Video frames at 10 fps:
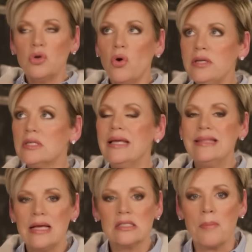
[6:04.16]
anointing
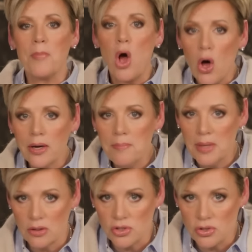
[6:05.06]
that's up on a
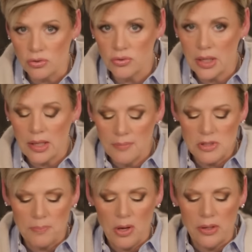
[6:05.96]
minister that comes
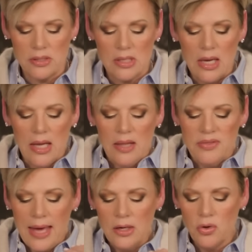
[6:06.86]
upon us,
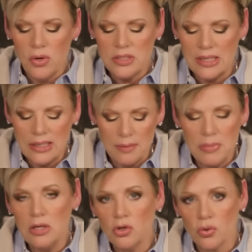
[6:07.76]
that anointing can
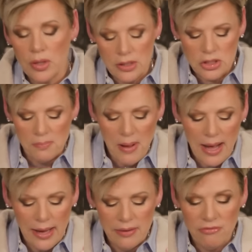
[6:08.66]
be increased
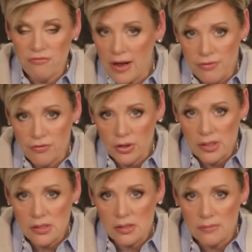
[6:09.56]
by
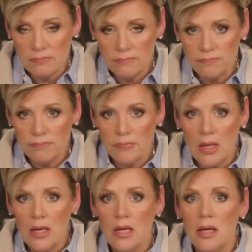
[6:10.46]
faithfulness,
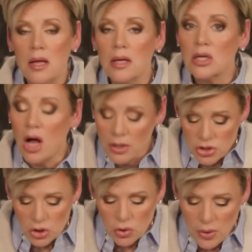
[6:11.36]

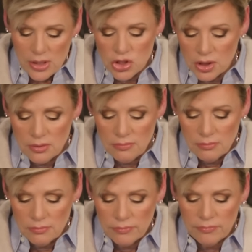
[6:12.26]
consecration,
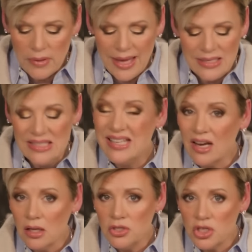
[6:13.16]
and
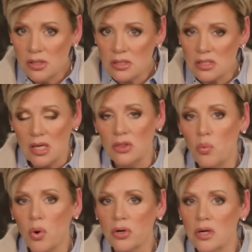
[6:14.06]
diligence in the
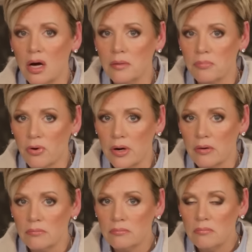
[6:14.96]
Word of God and
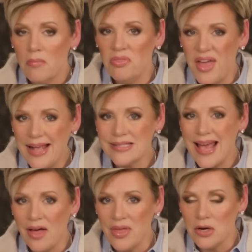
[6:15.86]
prayer. That's
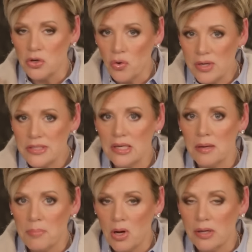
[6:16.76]
how that anointing
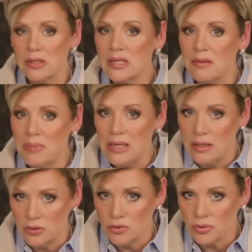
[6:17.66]
upon can be
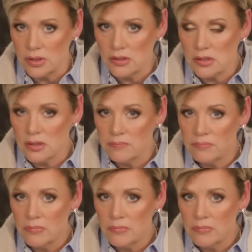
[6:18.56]
increased.